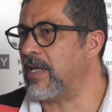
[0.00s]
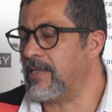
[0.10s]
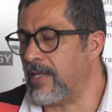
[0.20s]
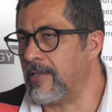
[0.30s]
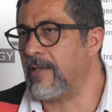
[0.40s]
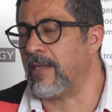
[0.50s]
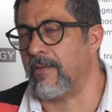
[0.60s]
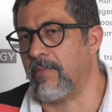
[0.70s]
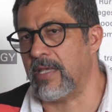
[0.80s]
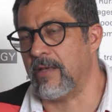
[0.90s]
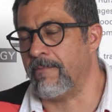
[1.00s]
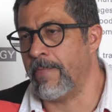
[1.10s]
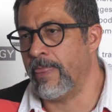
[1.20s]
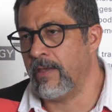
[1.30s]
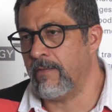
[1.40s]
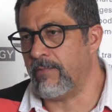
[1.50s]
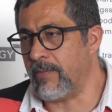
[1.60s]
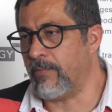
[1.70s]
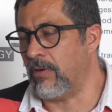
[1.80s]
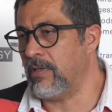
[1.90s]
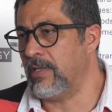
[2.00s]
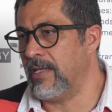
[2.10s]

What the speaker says: I think that the Mayan people,